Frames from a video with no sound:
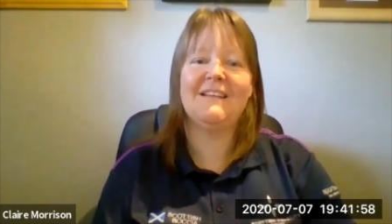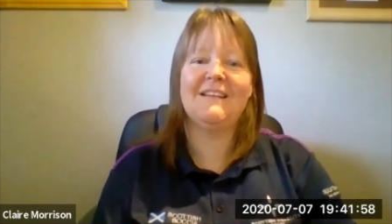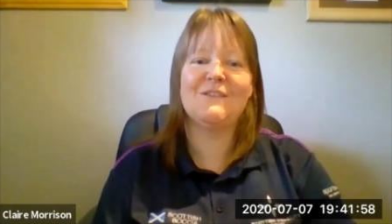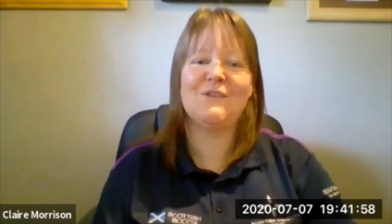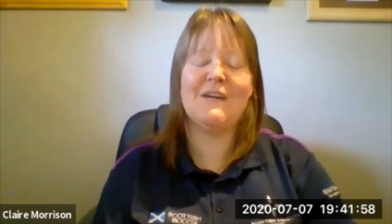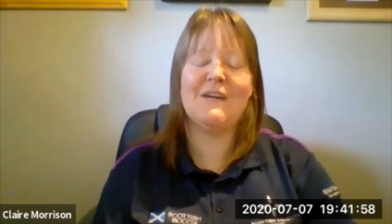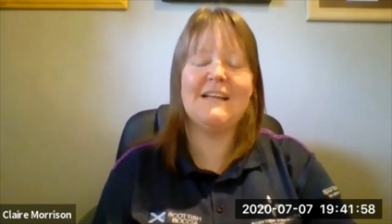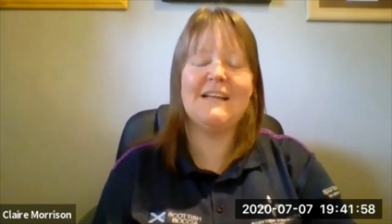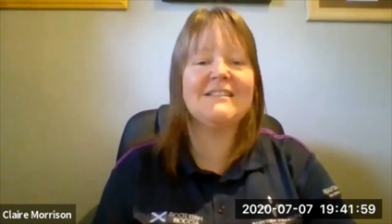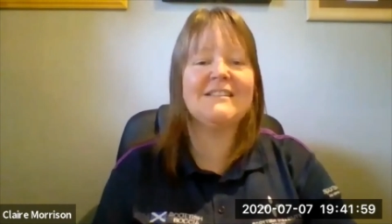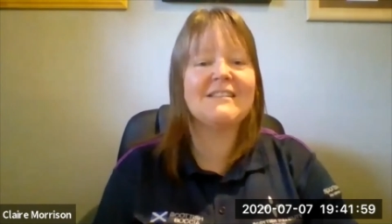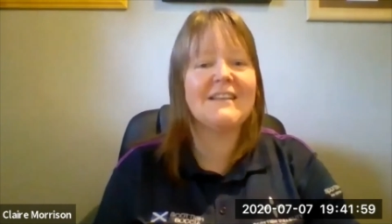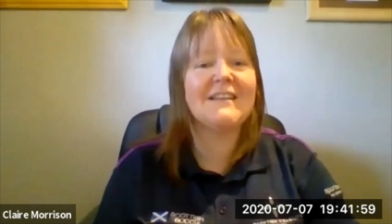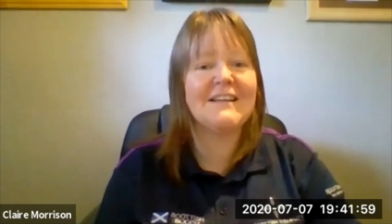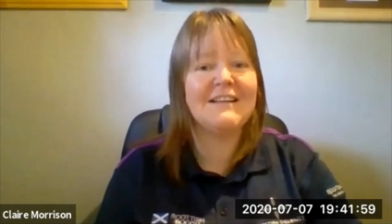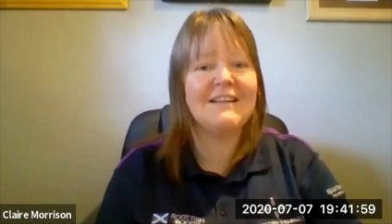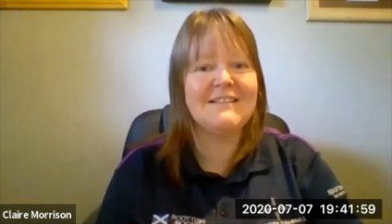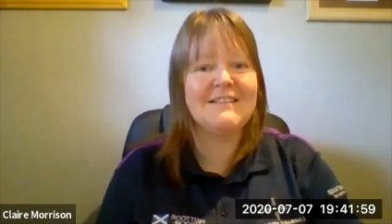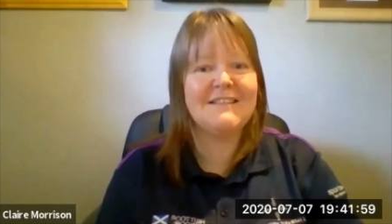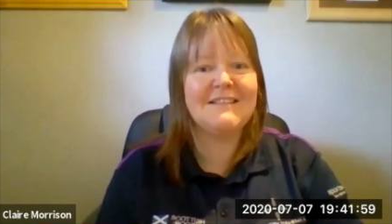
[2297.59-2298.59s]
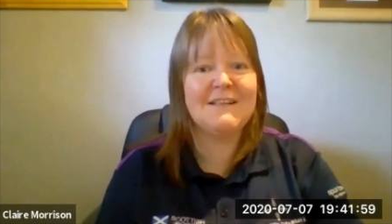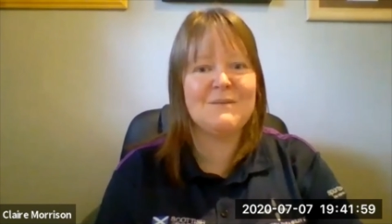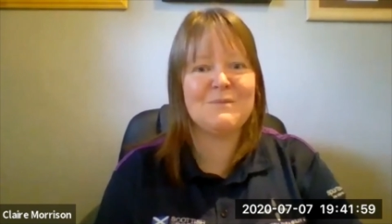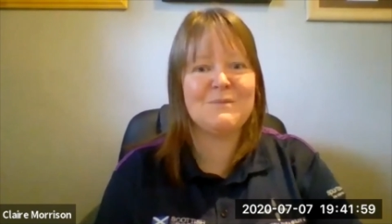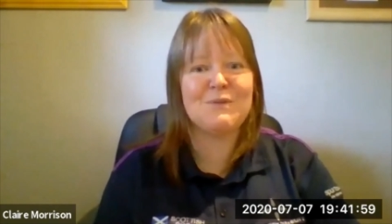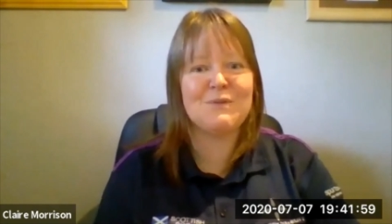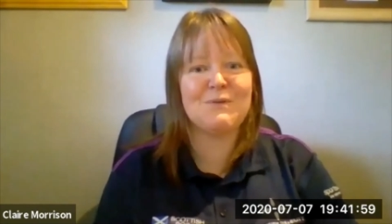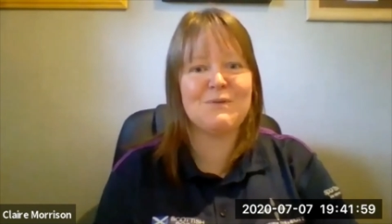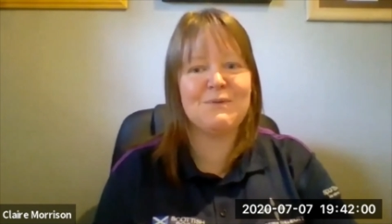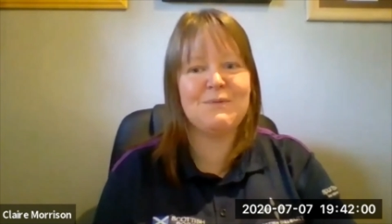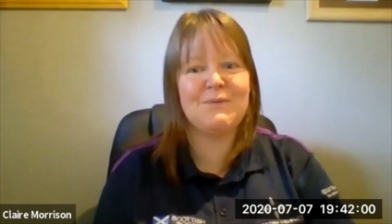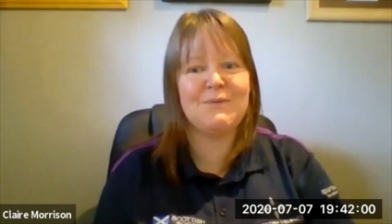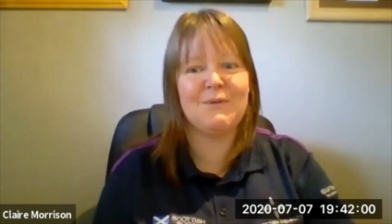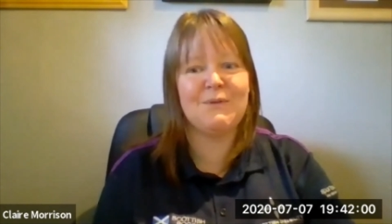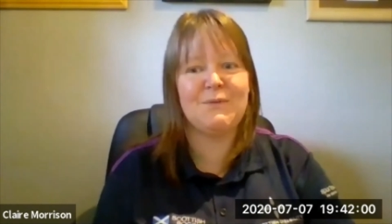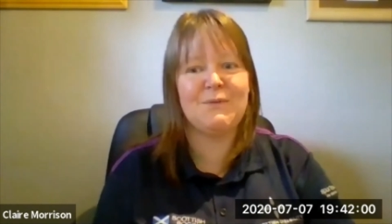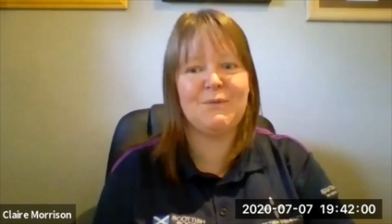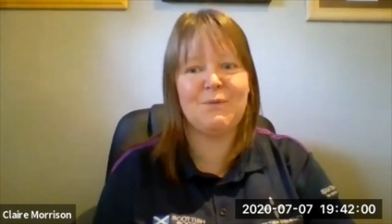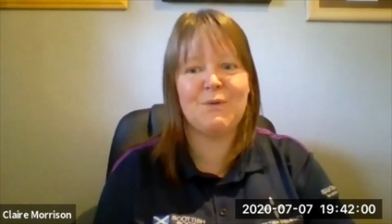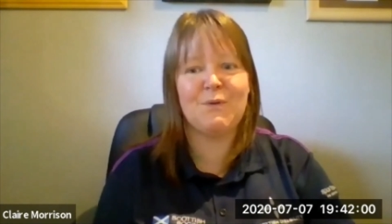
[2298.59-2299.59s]
sort of insight in terms of
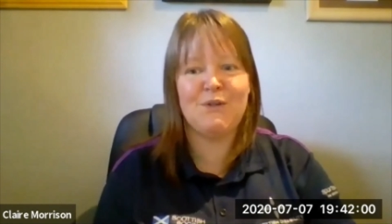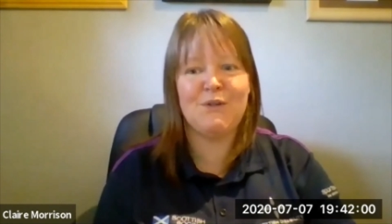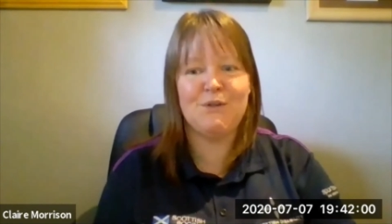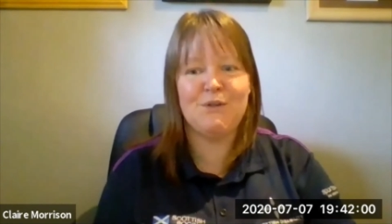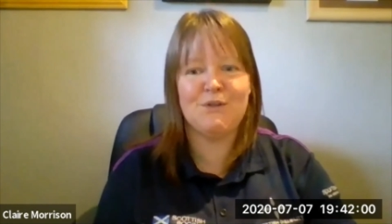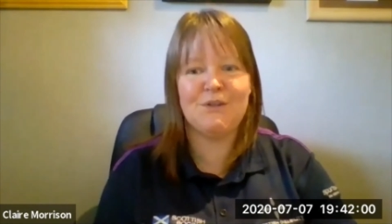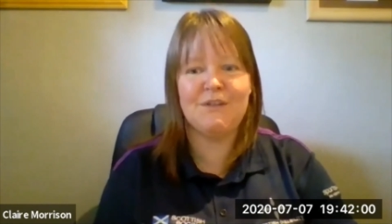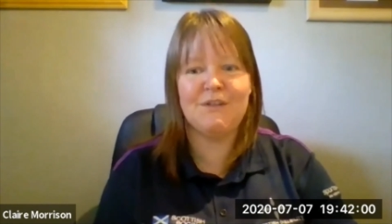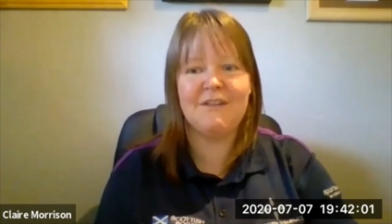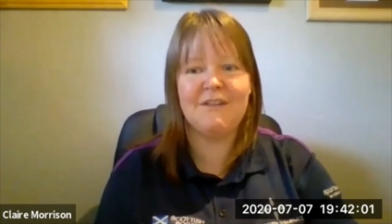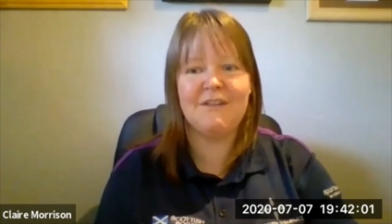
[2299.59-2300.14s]
what you're.